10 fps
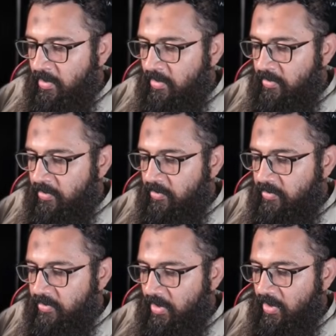
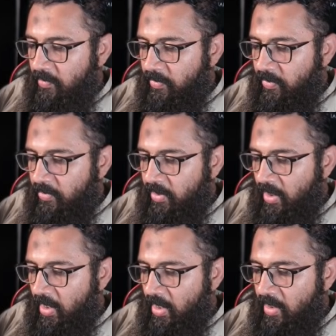use input
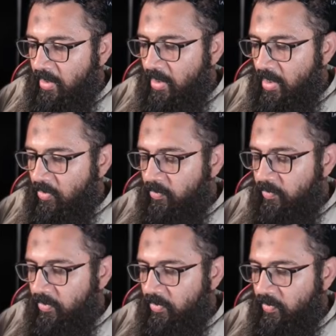and
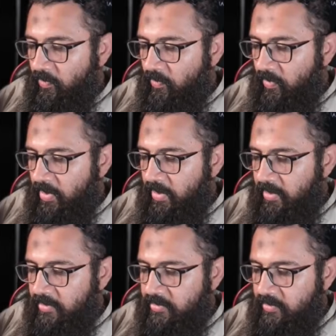output
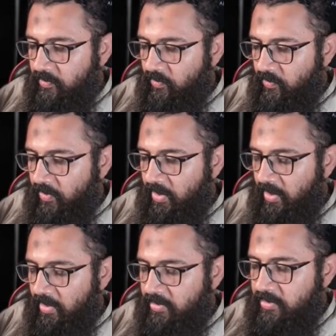words
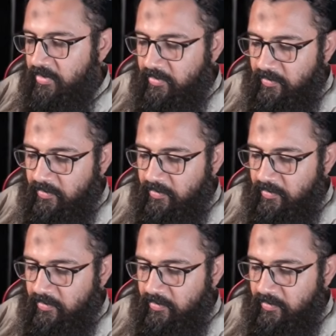fields.